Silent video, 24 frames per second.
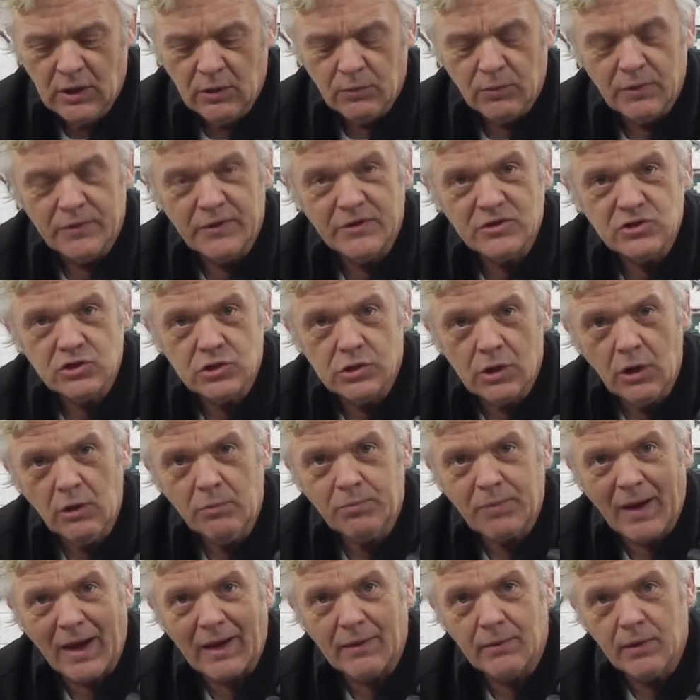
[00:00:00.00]
When there's no
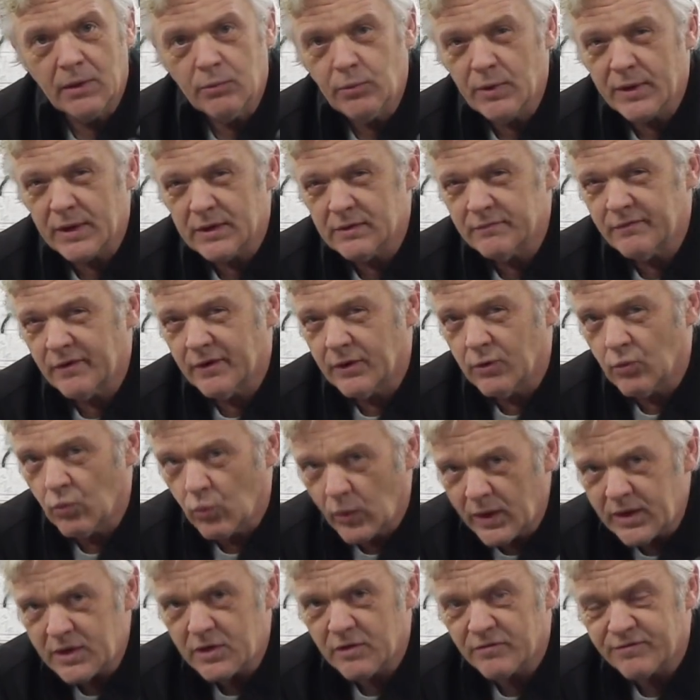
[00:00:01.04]
power, we get a very
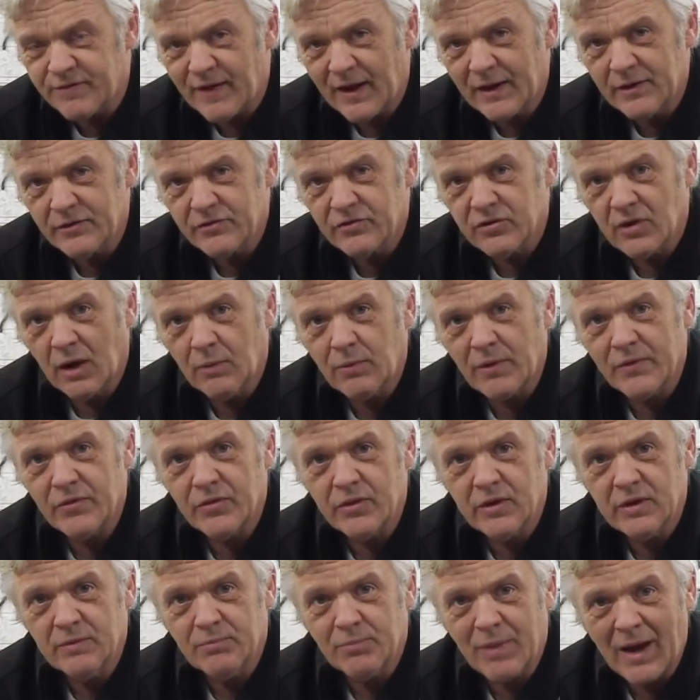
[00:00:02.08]
weak effect, and
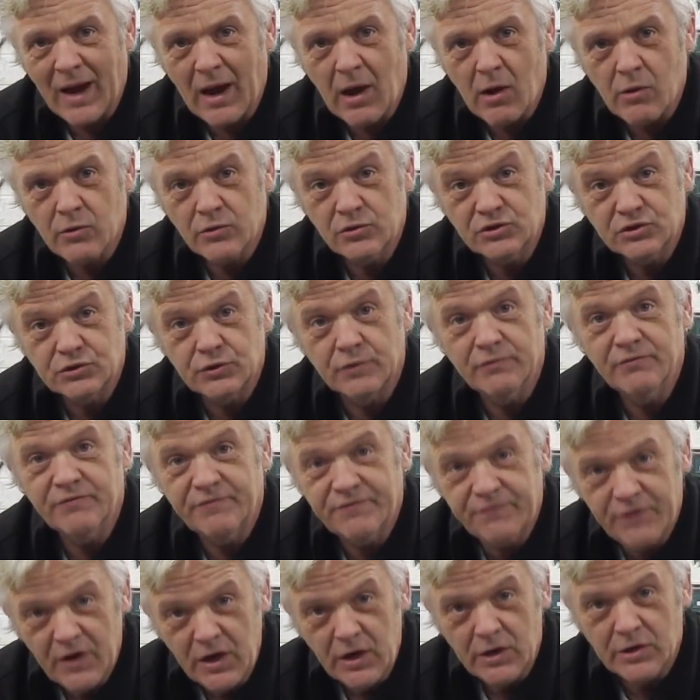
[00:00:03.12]
when the power is
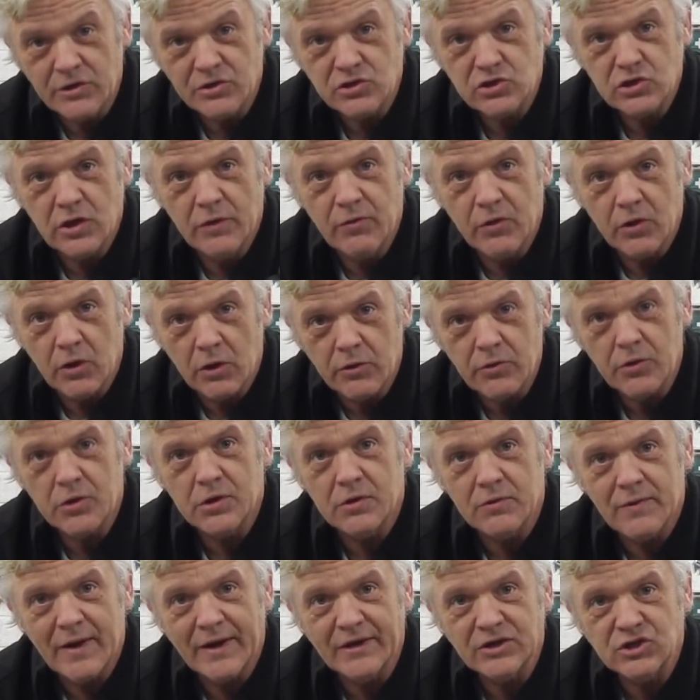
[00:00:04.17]
reversed in the other
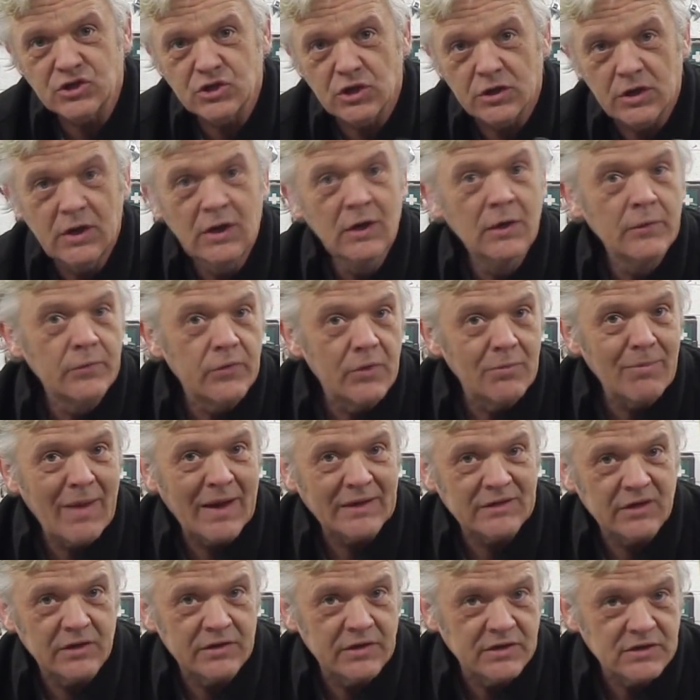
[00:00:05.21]
direction, the
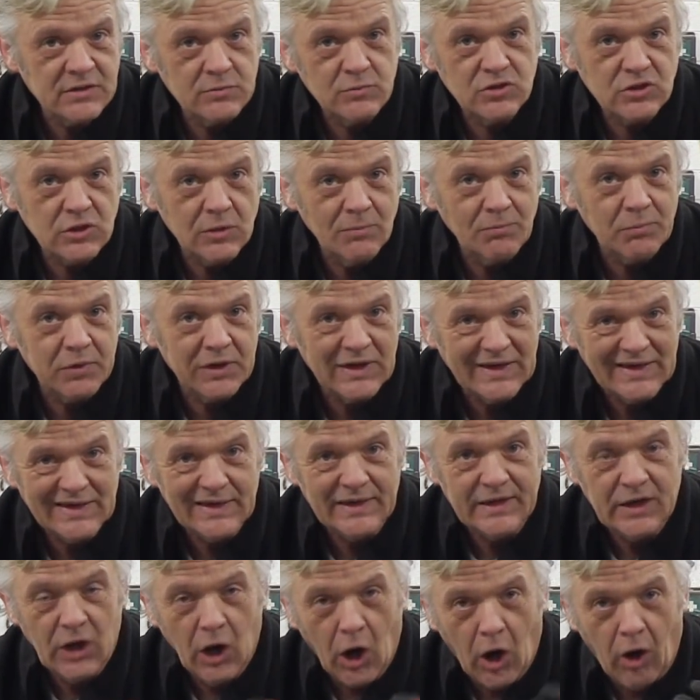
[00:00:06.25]
magnetism is
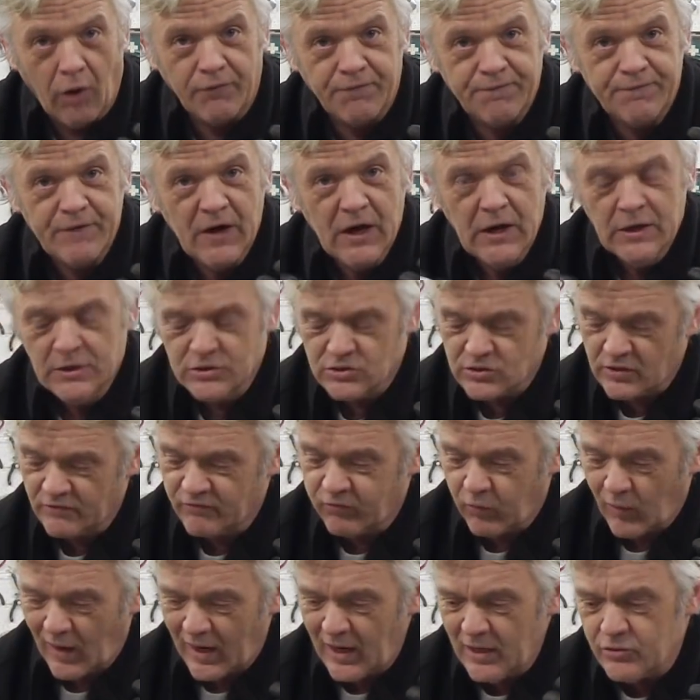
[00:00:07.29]
completely off. So
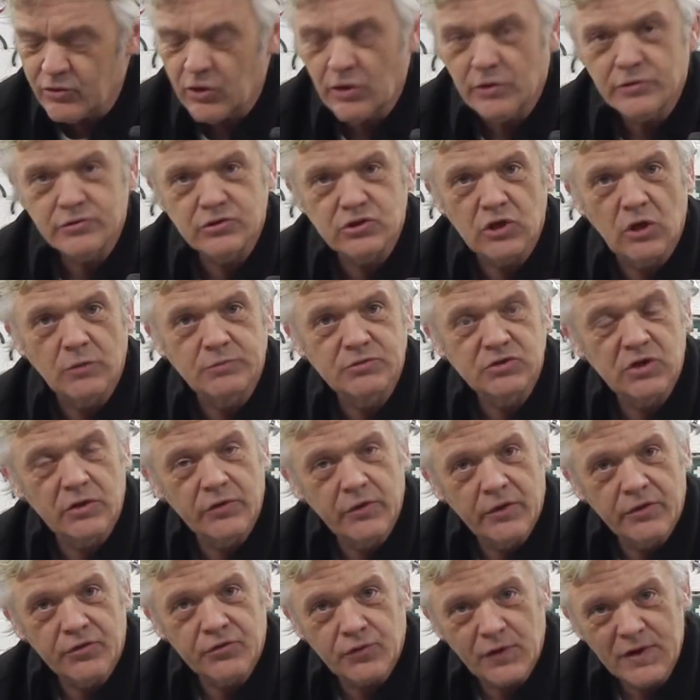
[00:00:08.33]
I've wired those up so
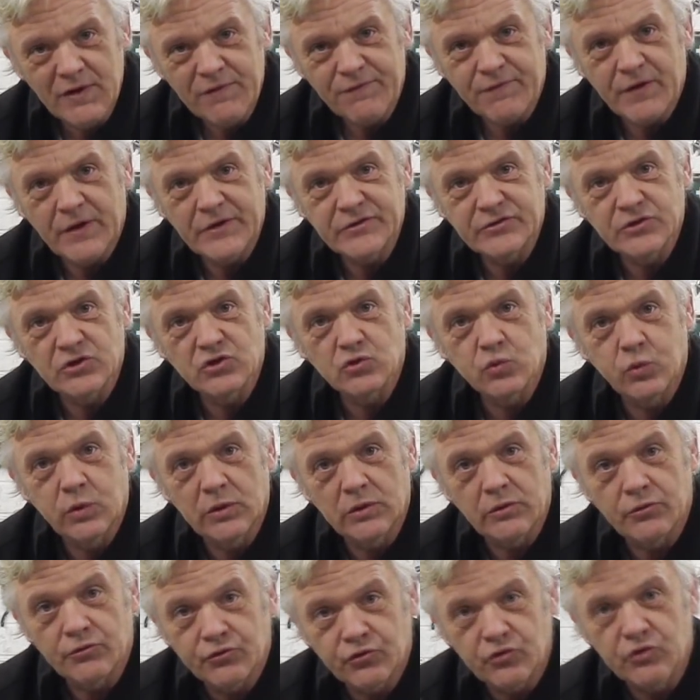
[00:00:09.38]
that three phases
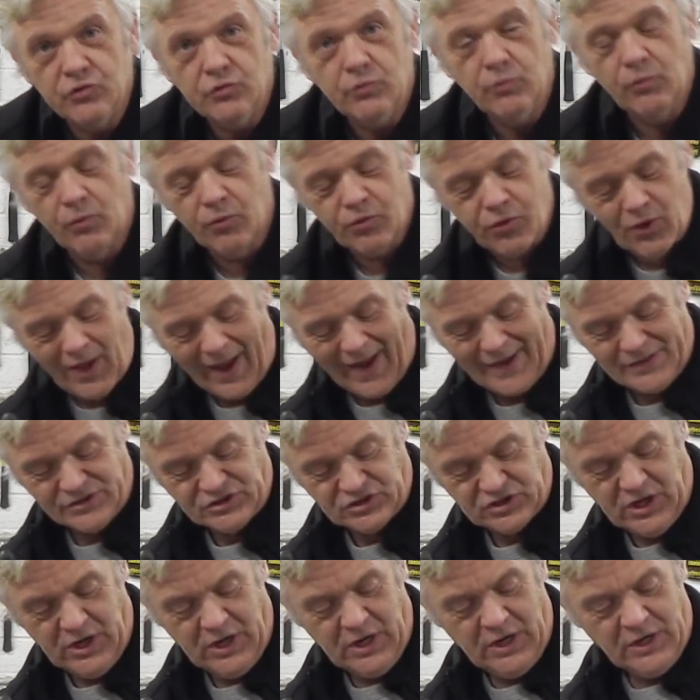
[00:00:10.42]
will do
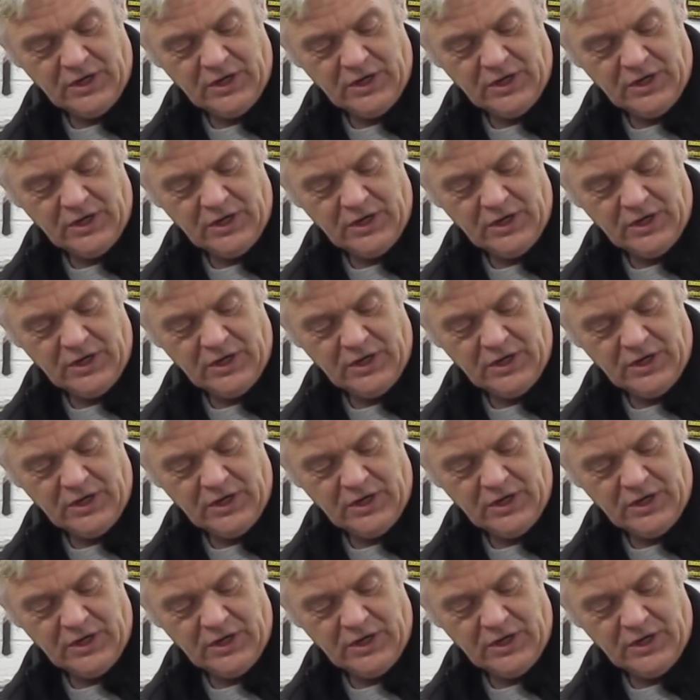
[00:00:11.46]
that.